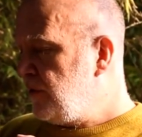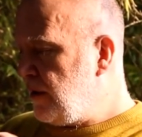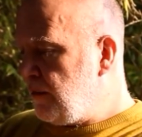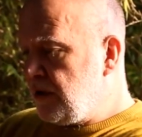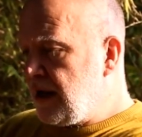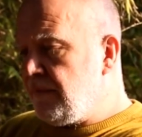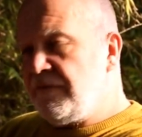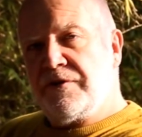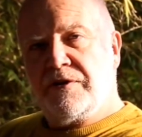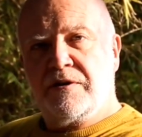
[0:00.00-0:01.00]
that will come
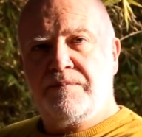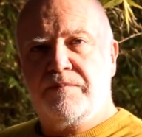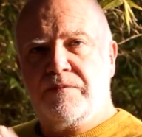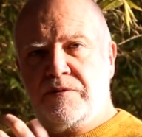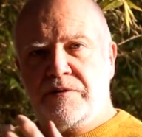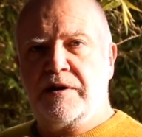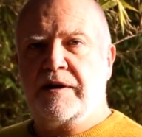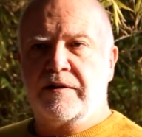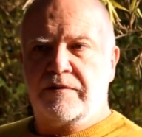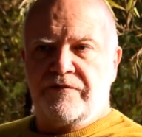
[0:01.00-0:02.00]
for the
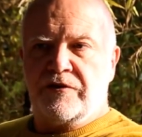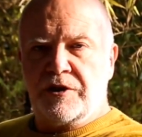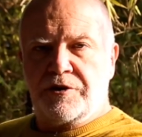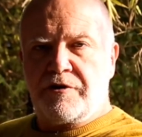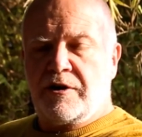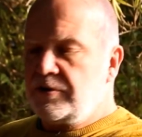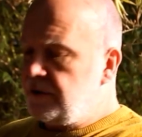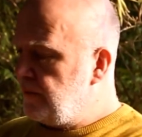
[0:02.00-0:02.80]
for the throat.